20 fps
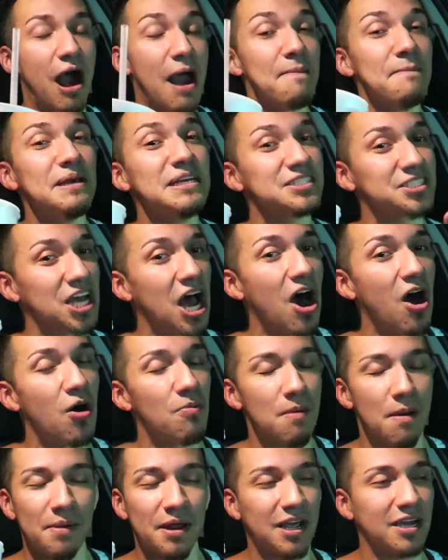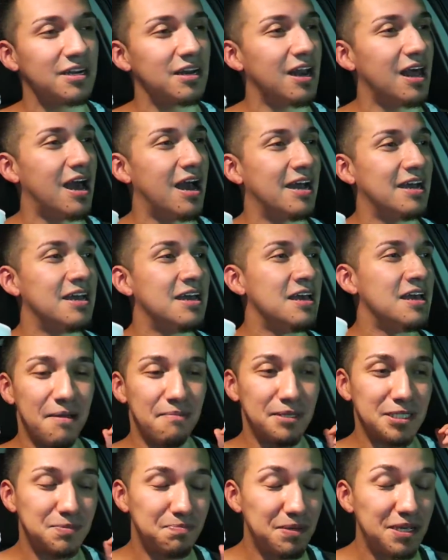I miss home, I'm not gonna lie. I
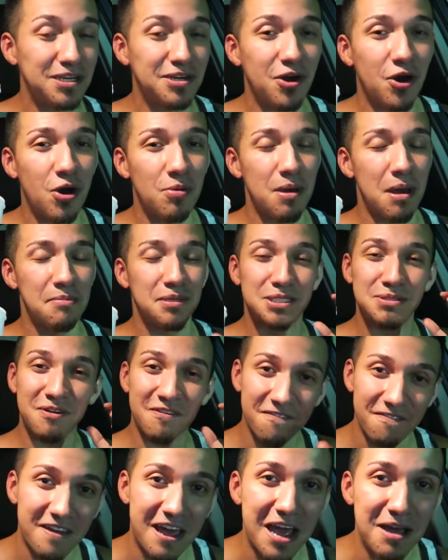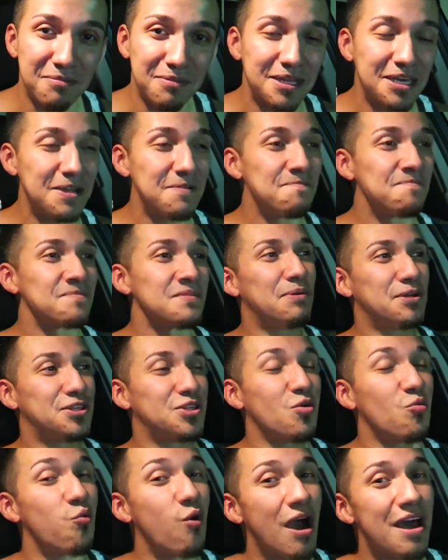miss being home, I miss my family, but
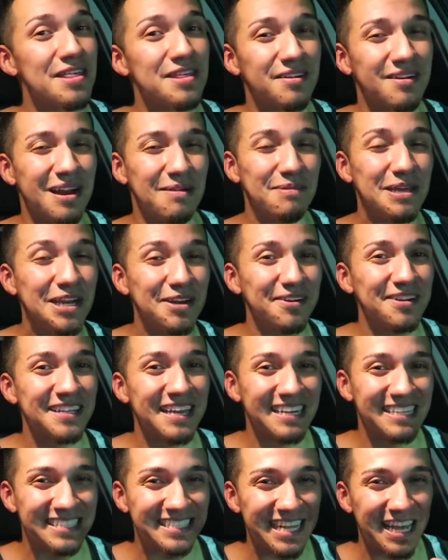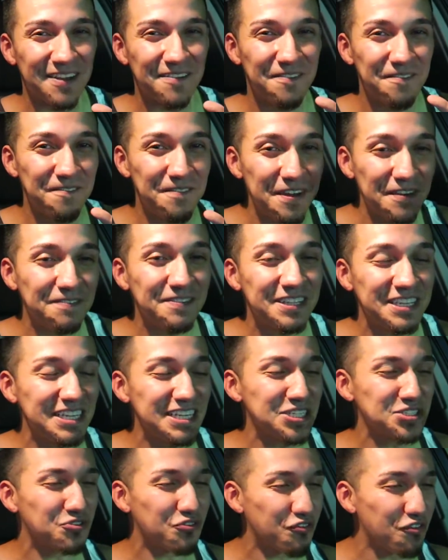the weather, I'm hearing that it's like
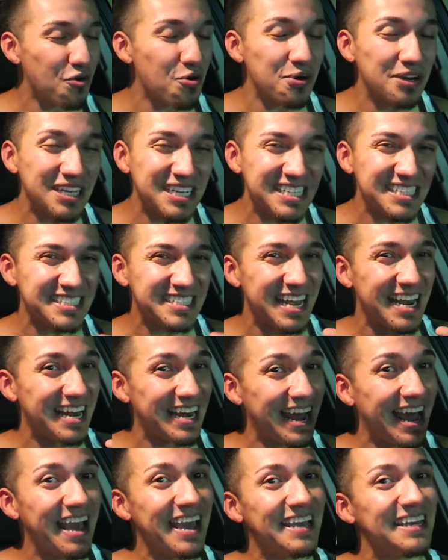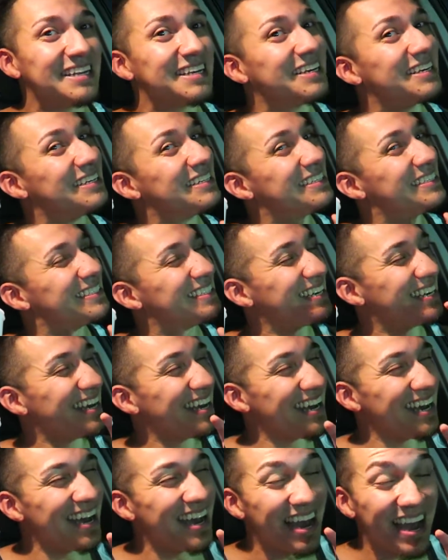50s, 40s at night.
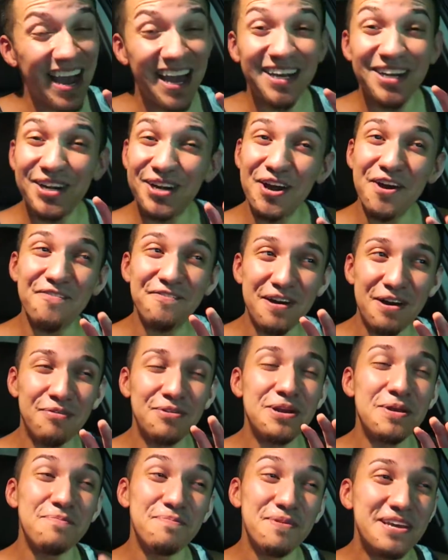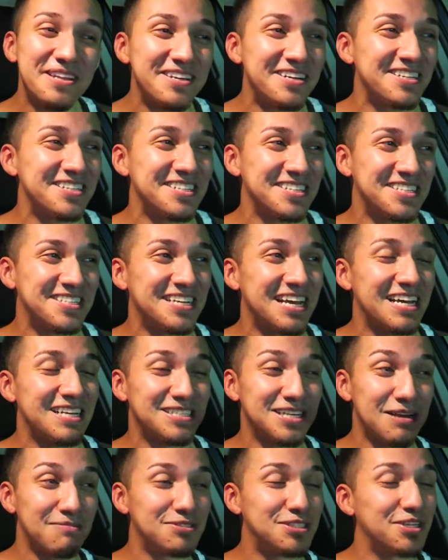Ah! I would it be there just yet.
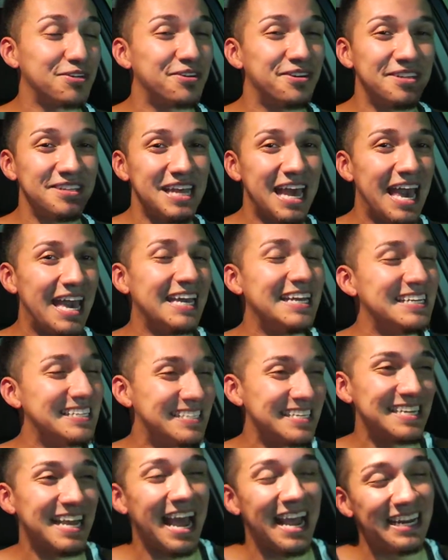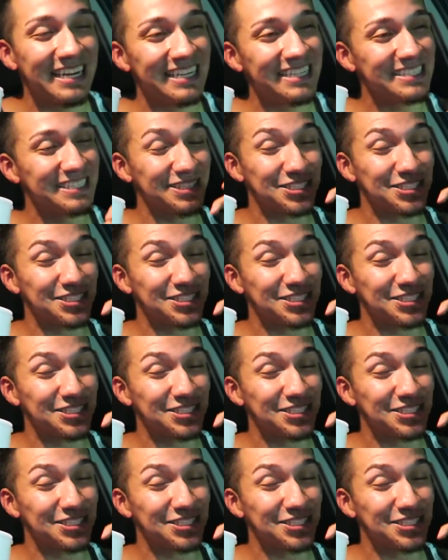So I'm still here in the 80s and 90s.